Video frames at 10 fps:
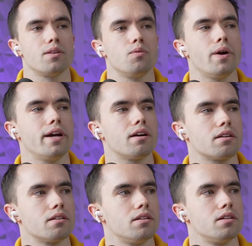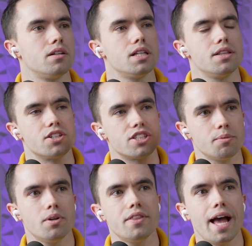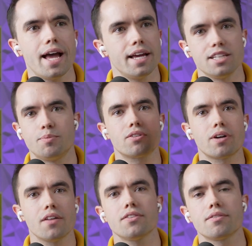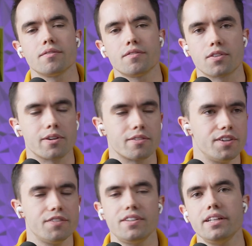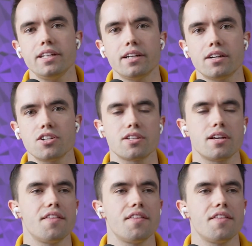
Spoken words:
where there's someone that has been around for 15 years.